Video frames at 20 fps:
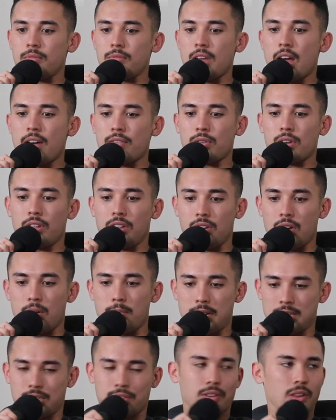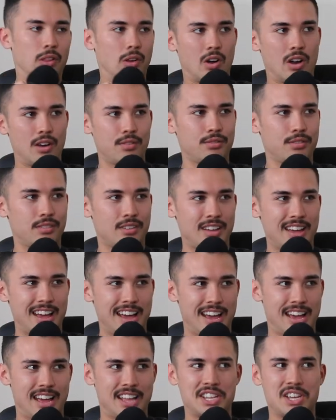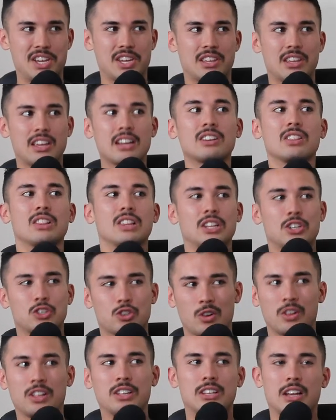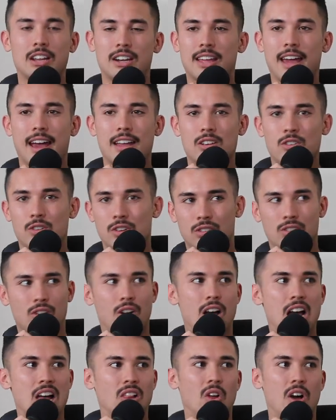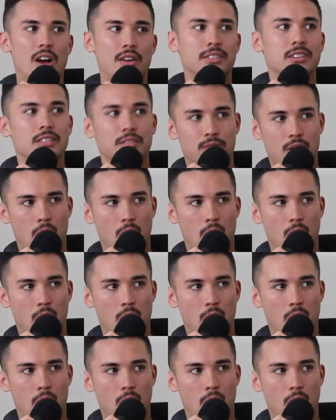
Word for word: you haven't really got much of a life and you can literally dedicate your entire life to